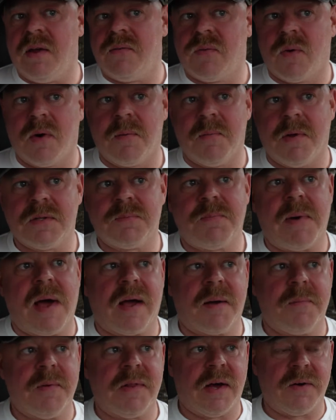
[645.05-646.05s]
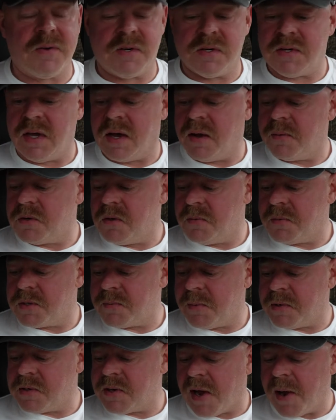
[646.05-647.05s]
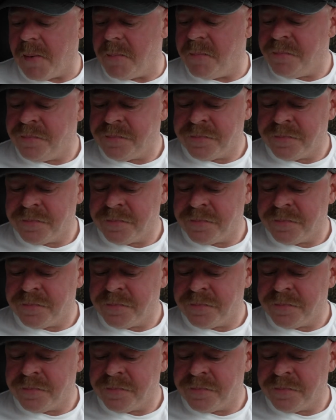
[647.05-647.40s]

forty minutes back. I mean, that would just take up too much of my time.